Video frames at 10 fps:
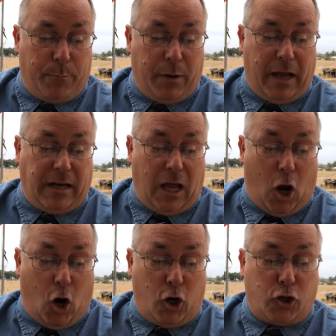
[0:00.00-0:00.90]
but
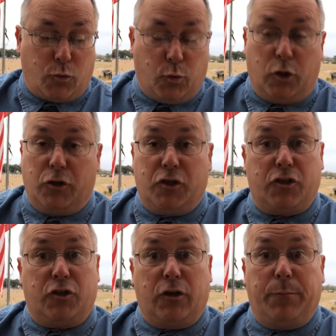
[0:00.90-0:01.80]
harsh words
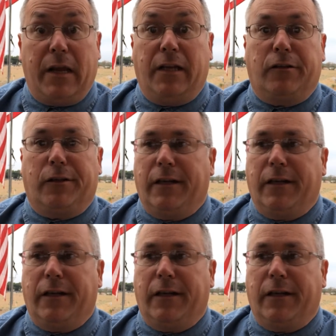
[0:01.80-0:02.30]
stir up anger.